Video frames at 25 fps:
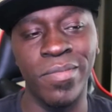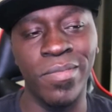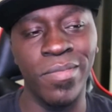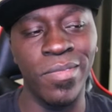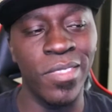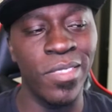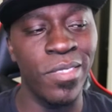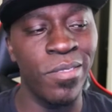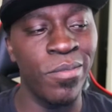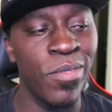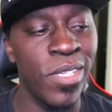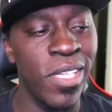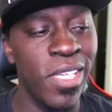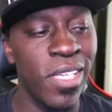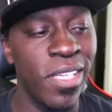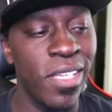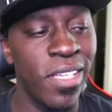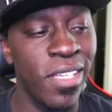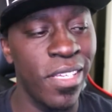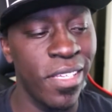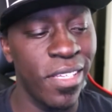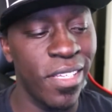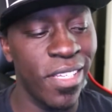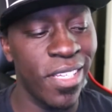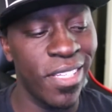
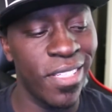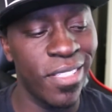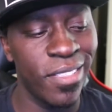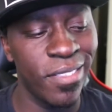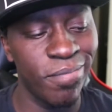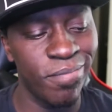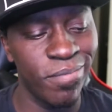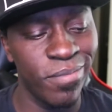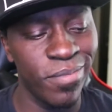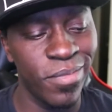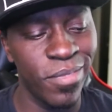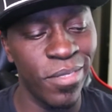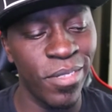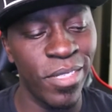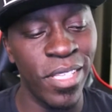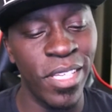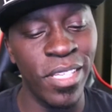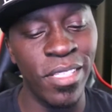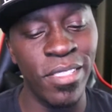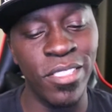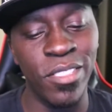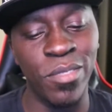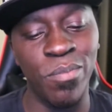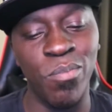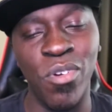re well, they
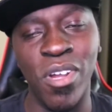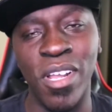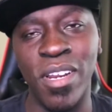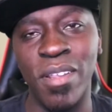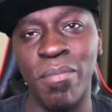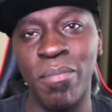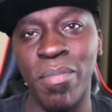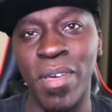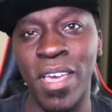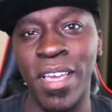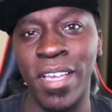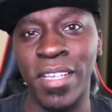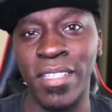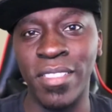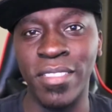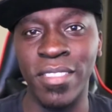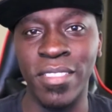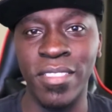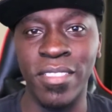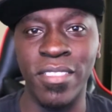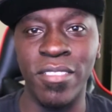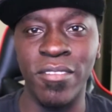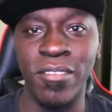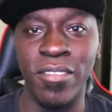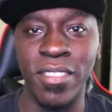just brought it back
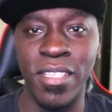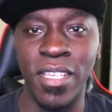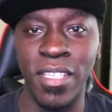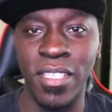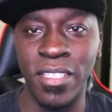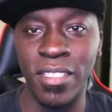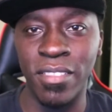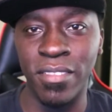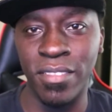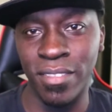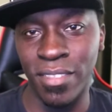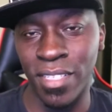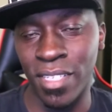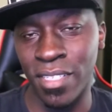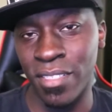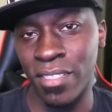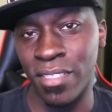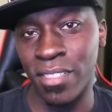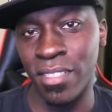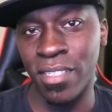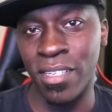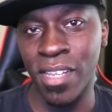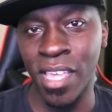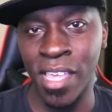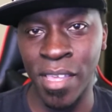just to sell it as the
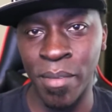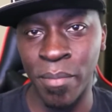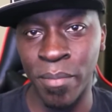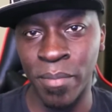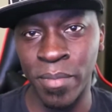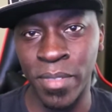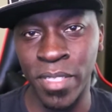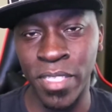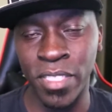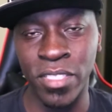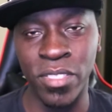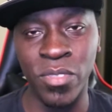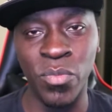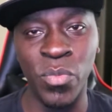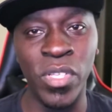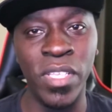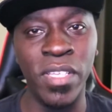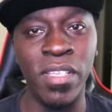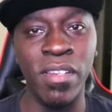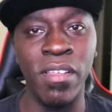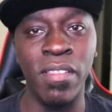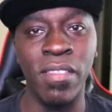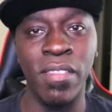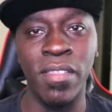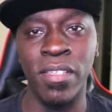name. There's really
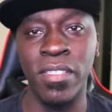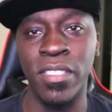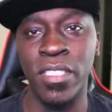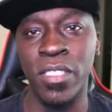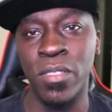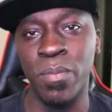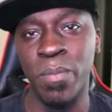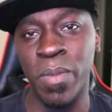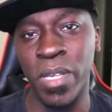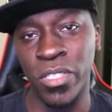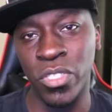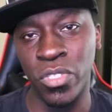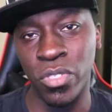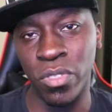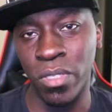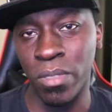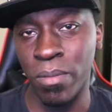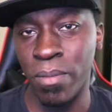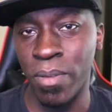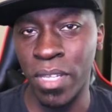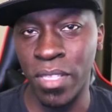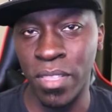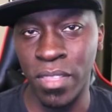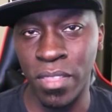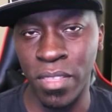nothing special
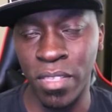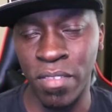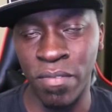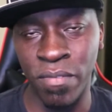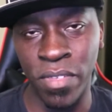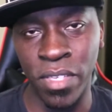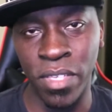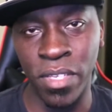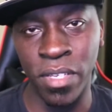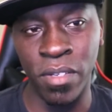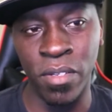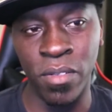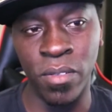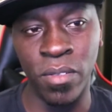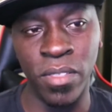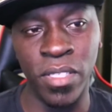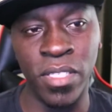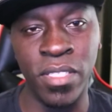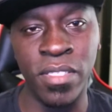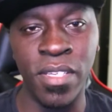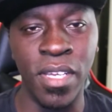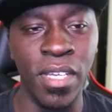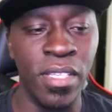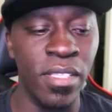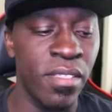about the vehicle. It's
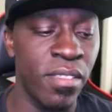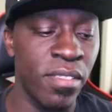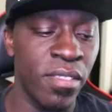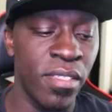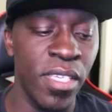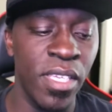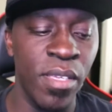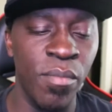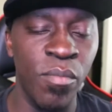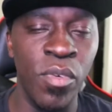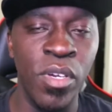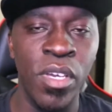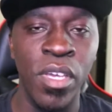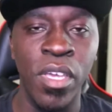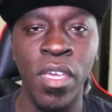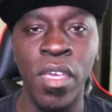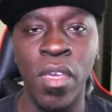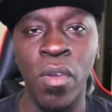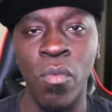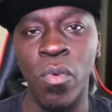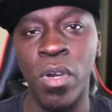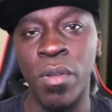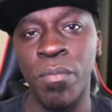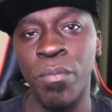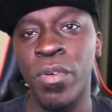got the same
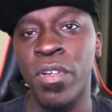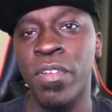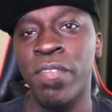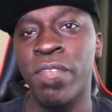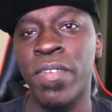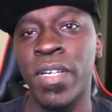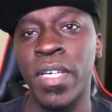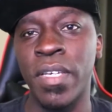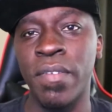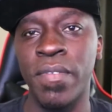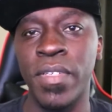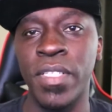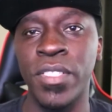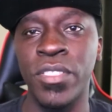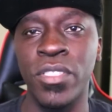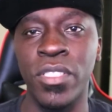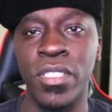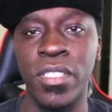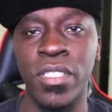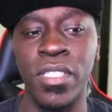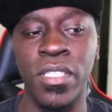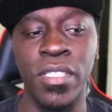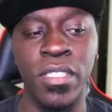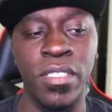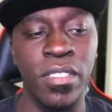1.5 engine
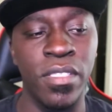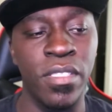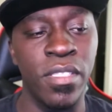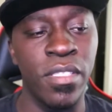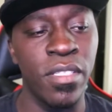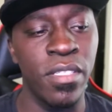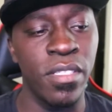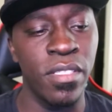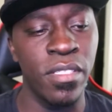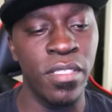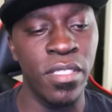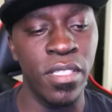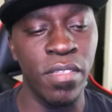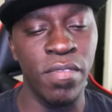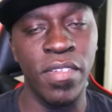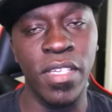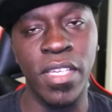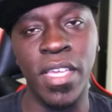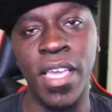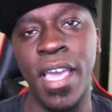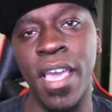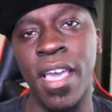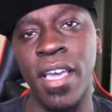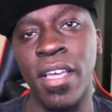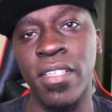that the Civic
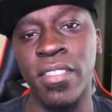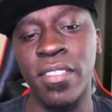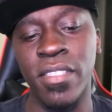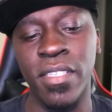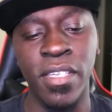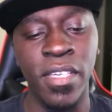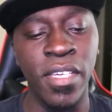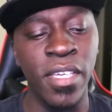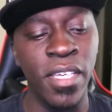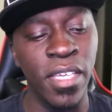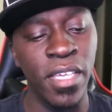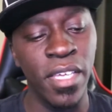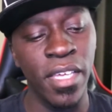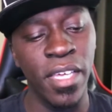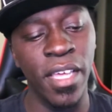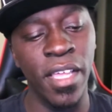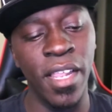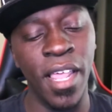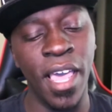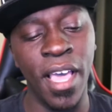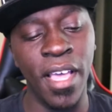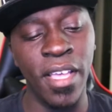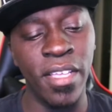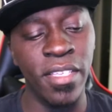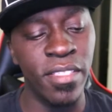has. It
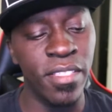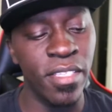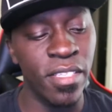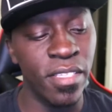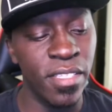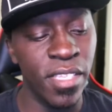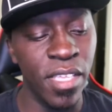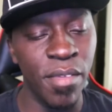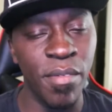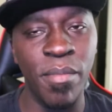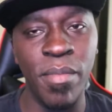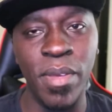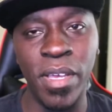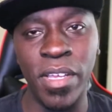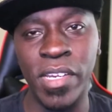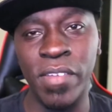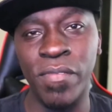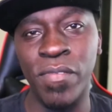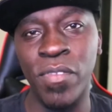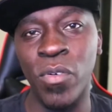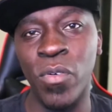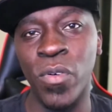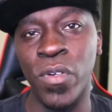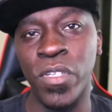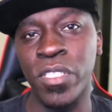has the same amount of
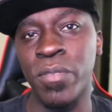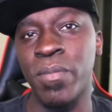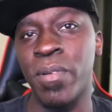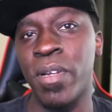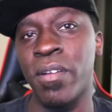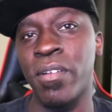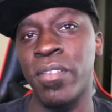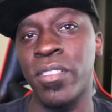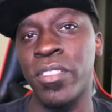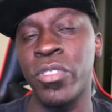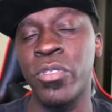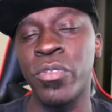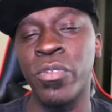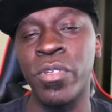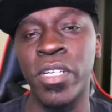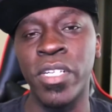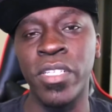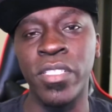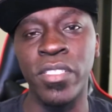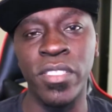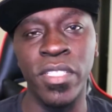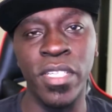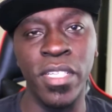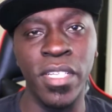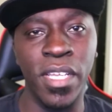horsepower,
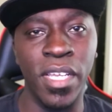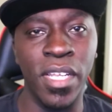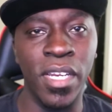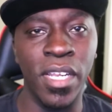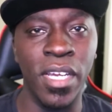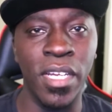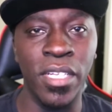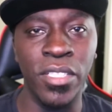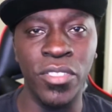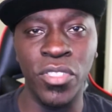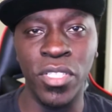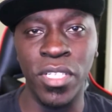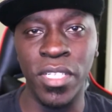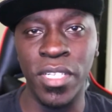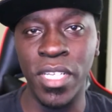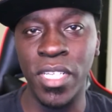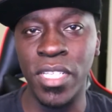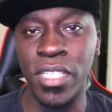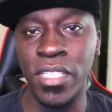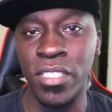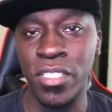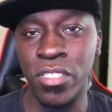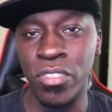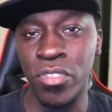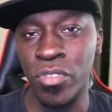200 and
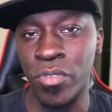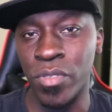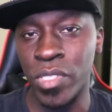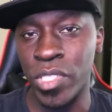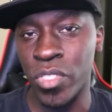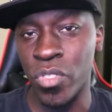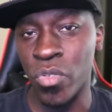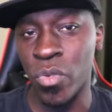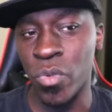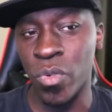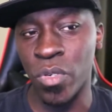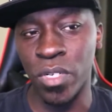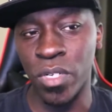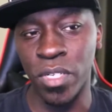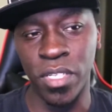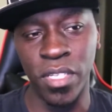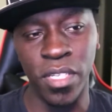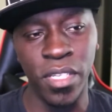192 in torque.